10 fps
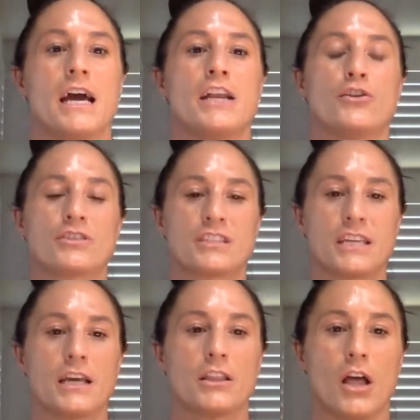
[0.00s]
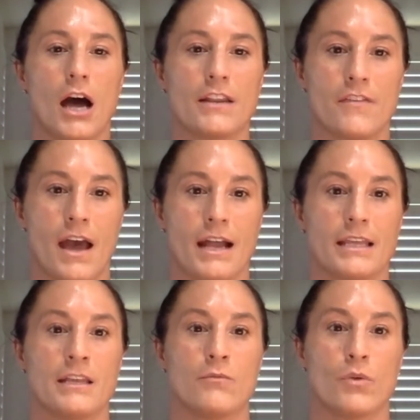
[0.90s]
and you'll see a lot of
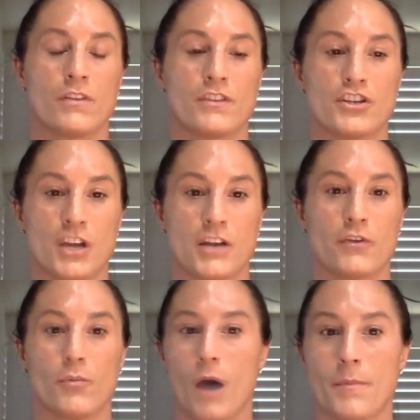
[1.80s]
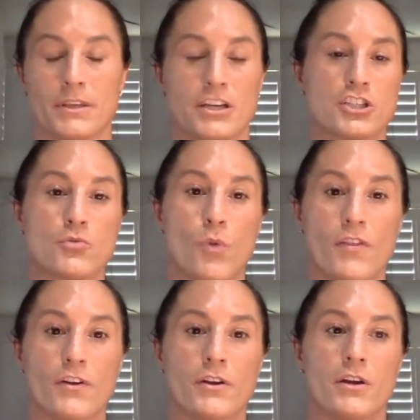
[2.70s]
that in with the general population
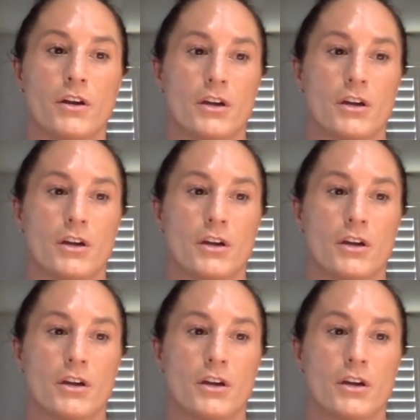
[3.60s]
whether